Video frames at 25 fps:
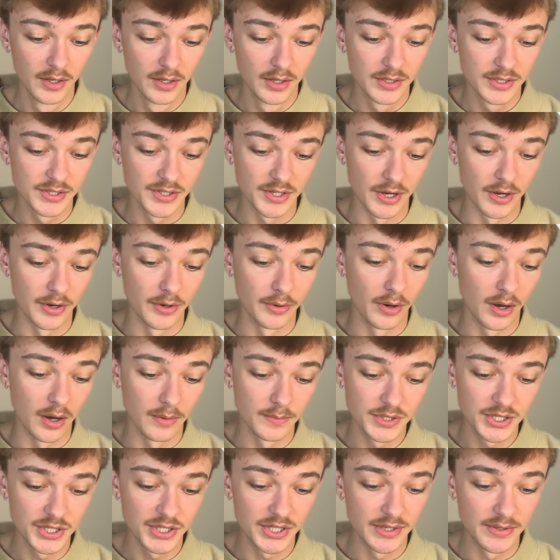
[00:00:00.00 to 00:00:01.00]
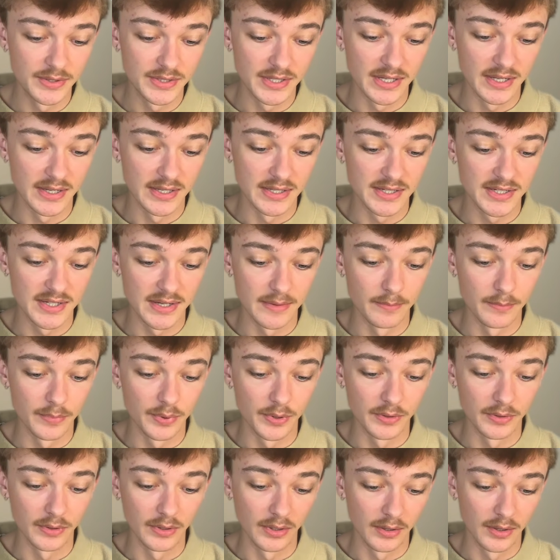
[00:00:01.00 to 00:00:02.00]
So I'm just using this
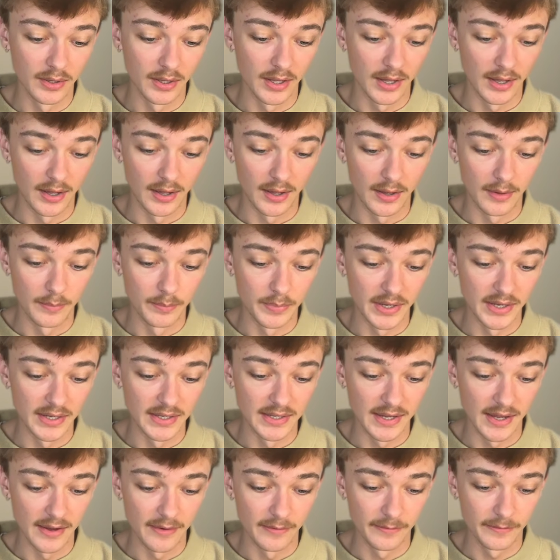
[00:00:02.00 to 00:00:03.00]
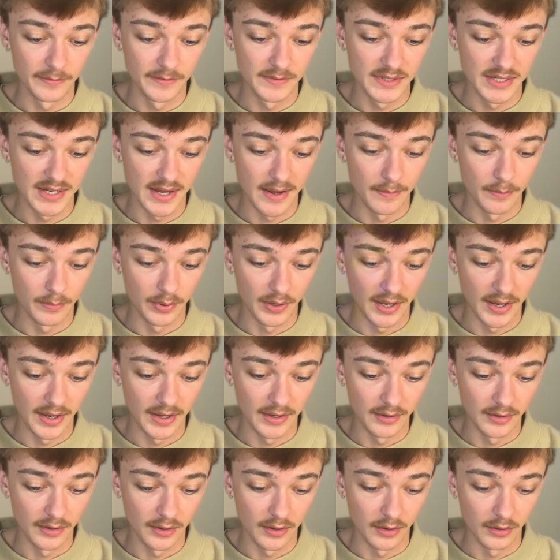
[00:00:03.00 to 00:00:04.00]
simple PDF
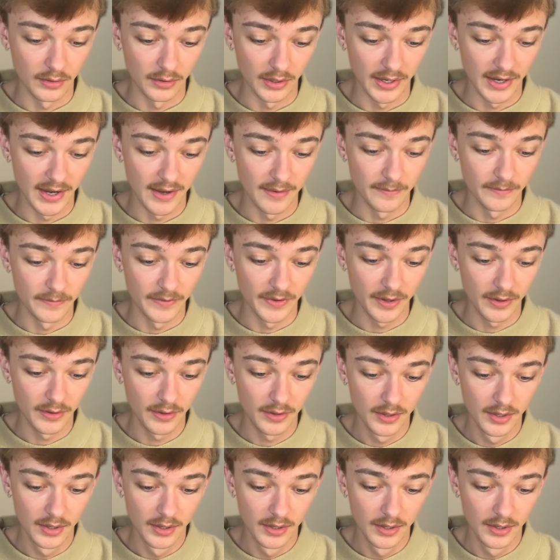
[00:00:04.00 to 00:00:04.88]
template on Canva.